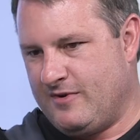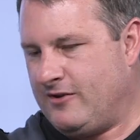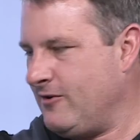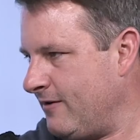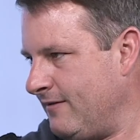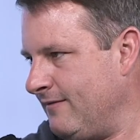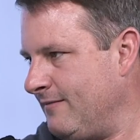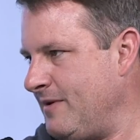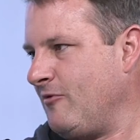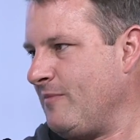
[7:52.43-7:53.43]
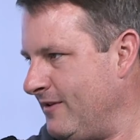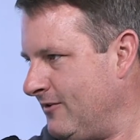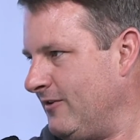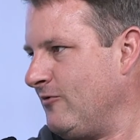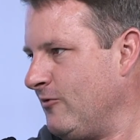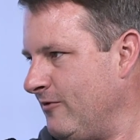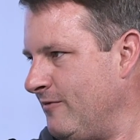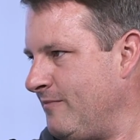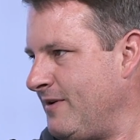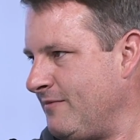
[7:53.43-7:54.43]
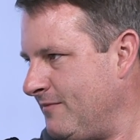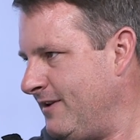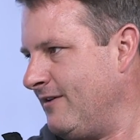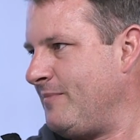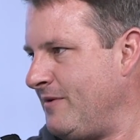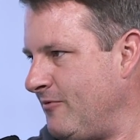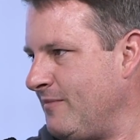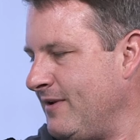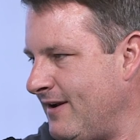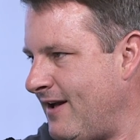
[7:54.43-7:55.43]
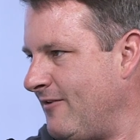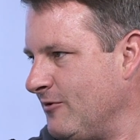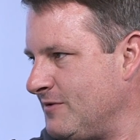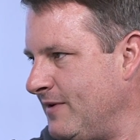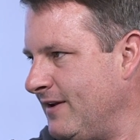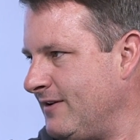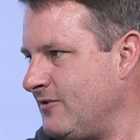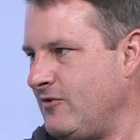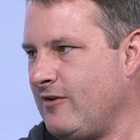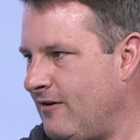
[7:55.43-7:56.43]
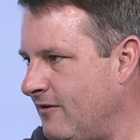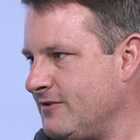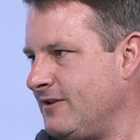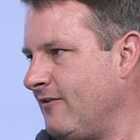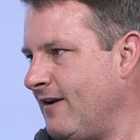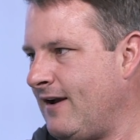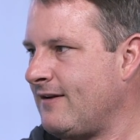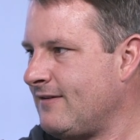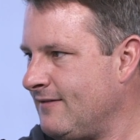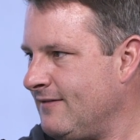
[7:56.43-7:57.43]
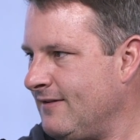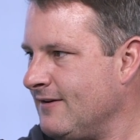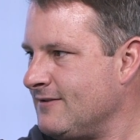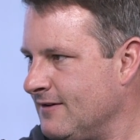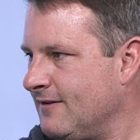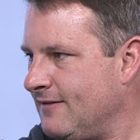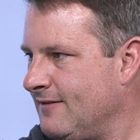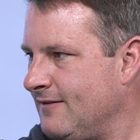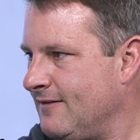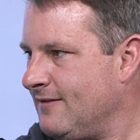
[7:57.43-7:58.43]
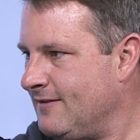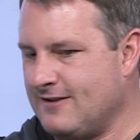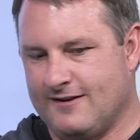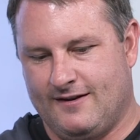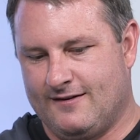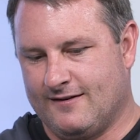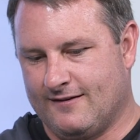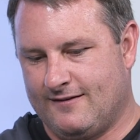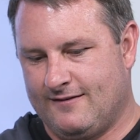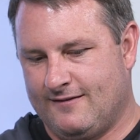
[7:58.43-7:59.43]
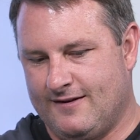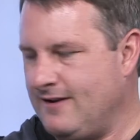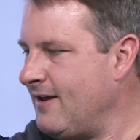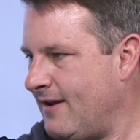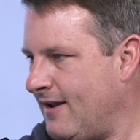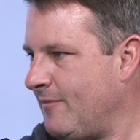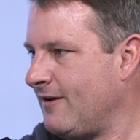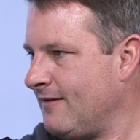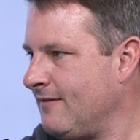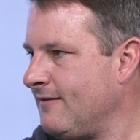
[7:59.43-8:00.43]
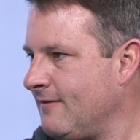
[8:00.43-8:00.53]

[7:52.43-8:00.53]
can be cooking, people can be in the living room, people can be in an outdoor space, and you can all just interact, and it's a neat dynamic.